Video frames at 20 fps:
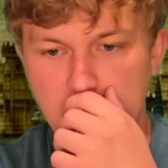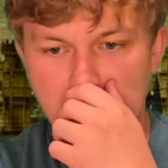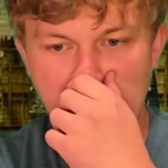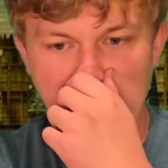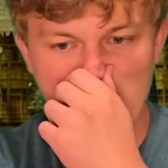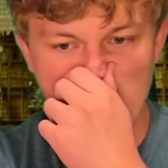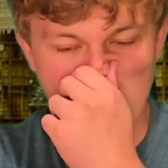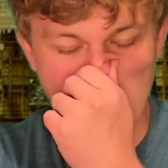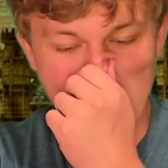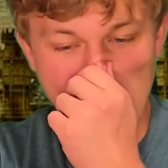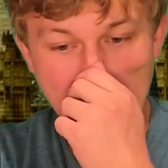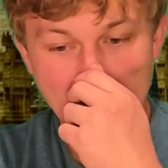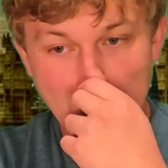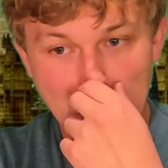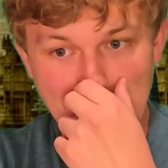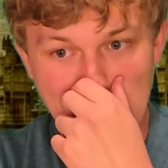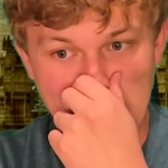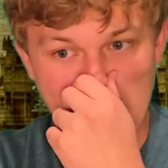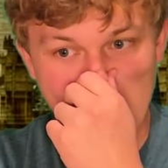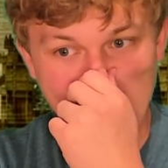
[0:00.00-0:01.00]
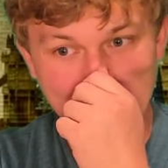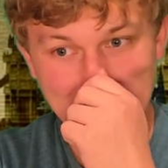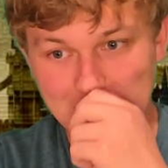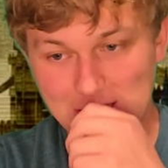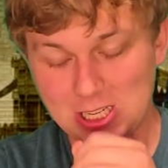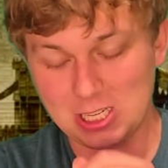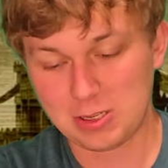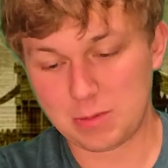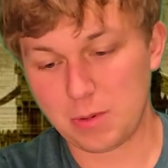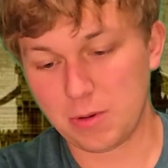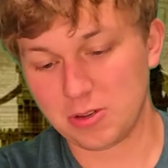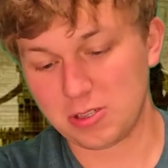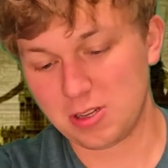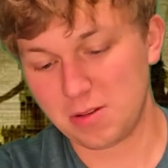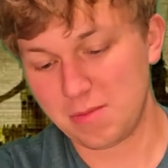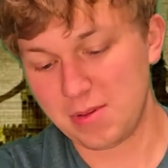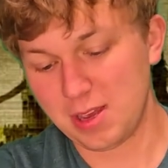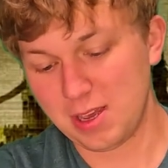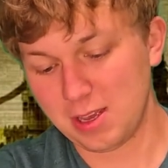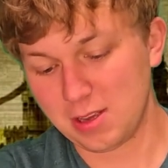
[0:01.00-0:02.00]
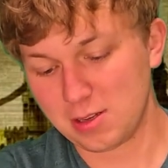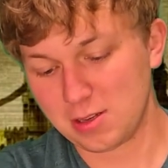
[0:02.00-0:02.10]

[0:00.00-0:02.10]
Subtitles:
I have no idea what this is supposed to be,